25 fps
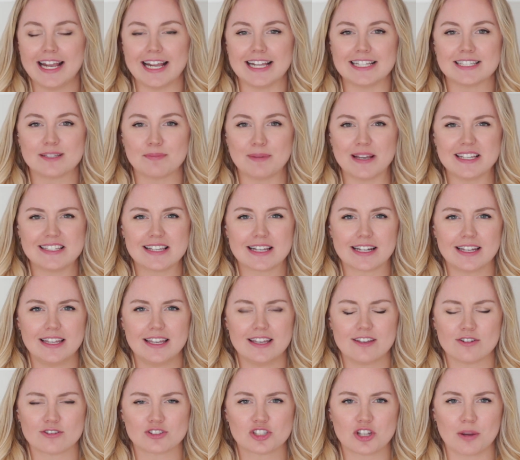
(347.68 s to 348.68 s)
It's
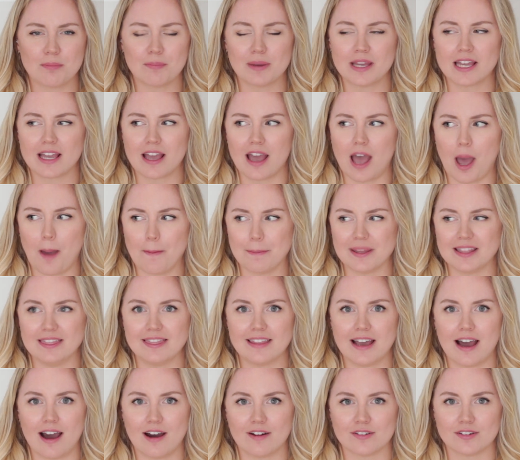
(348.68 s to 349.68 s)
basically you're jumping up
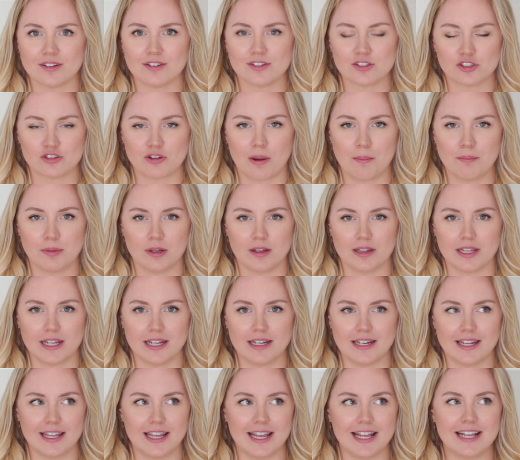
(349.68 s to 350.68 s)
and down a
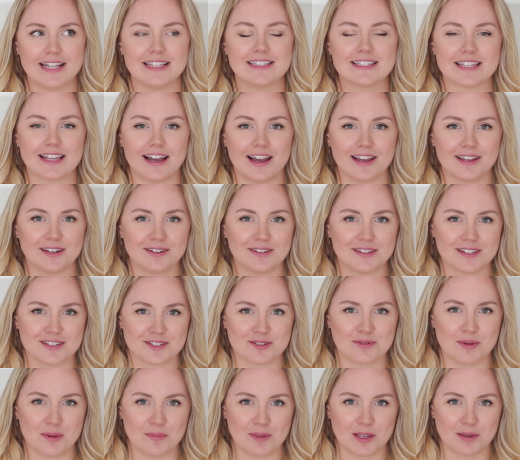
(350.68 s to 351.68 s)
trampoline inside a
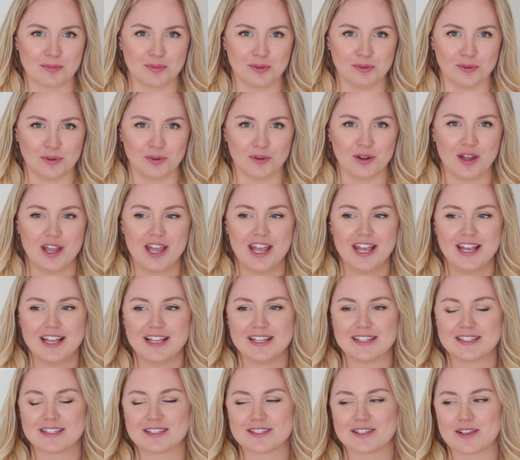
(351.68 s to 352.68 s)
swimming pool.
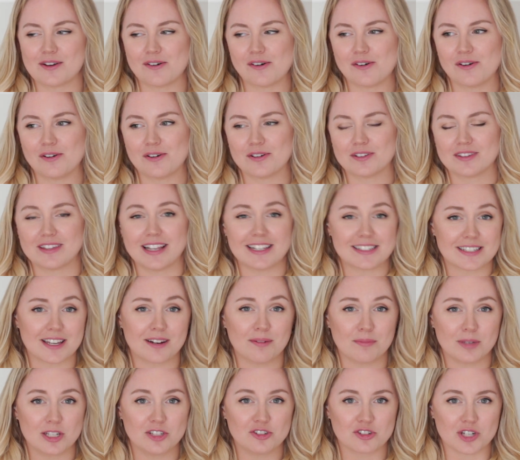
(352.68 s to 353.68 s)
So that's
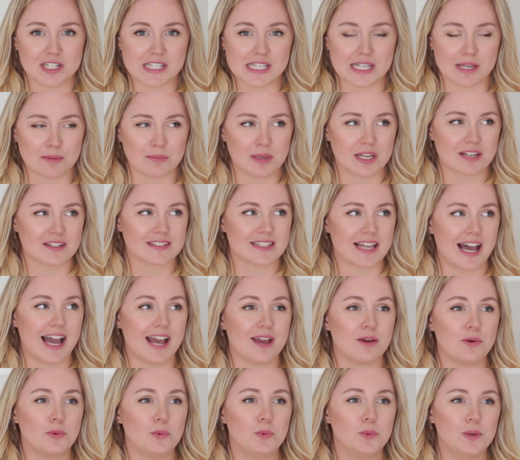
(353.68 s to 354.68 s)
gonna be interesting because
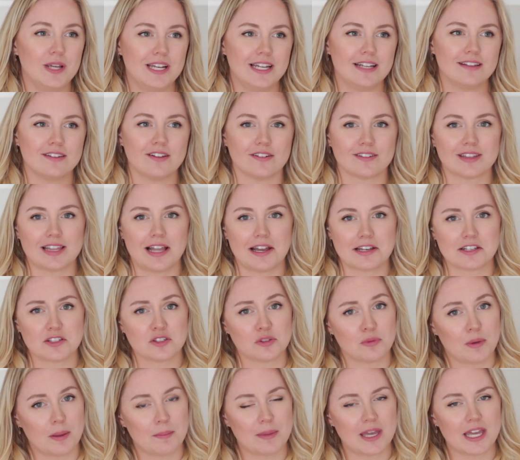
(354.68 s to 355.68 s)
I really don't like
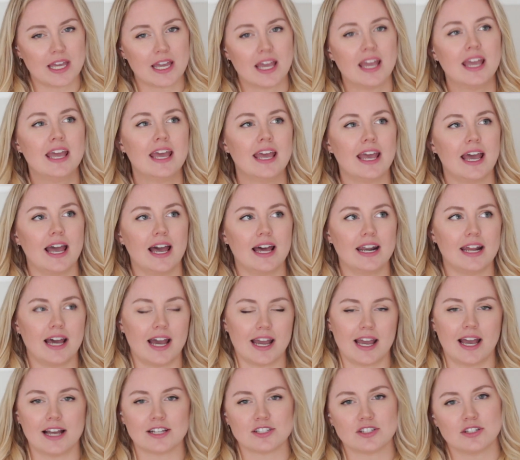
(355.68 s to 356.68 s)
swimming, and
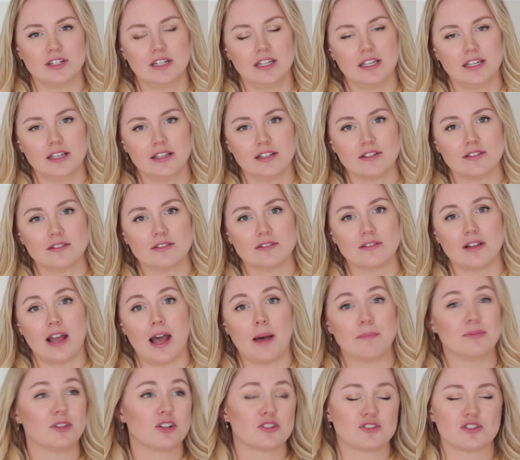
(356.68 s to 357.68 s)

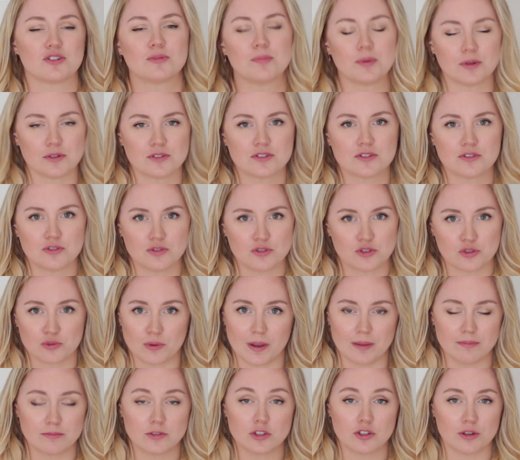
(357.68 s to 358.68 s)
I'm not supposed to
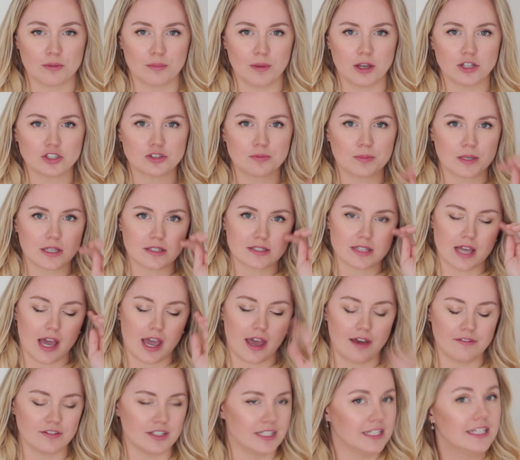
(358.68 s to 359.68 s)
swim too much because I
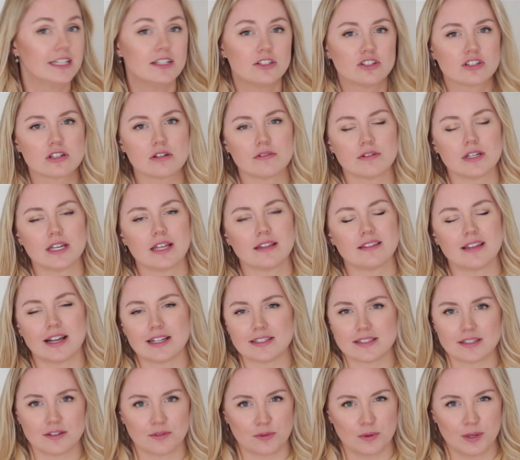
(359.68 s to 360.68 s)
have a knee injury and
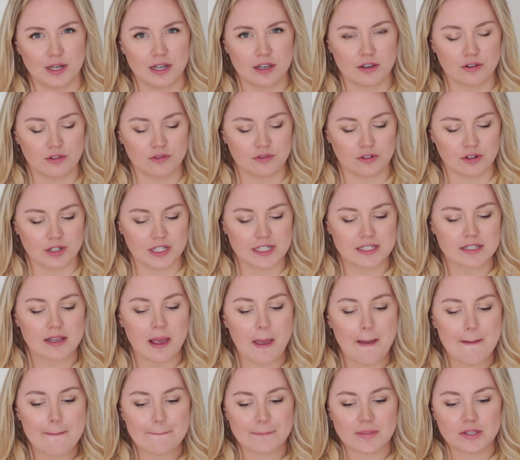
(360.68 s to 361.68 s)
that's not really good for it.
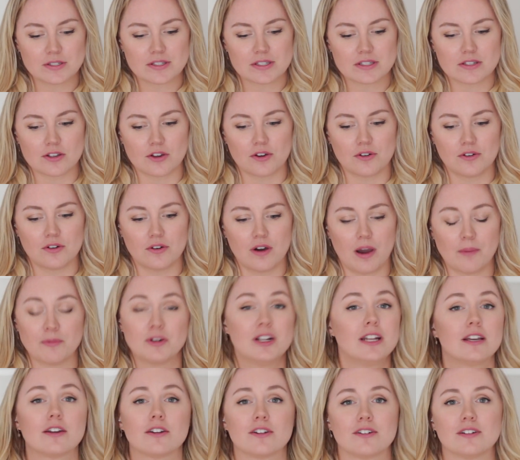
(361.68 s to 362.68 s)
So I'm
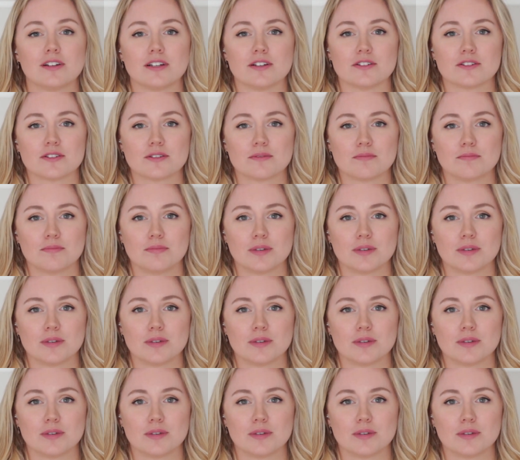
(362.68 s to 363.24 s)
really curious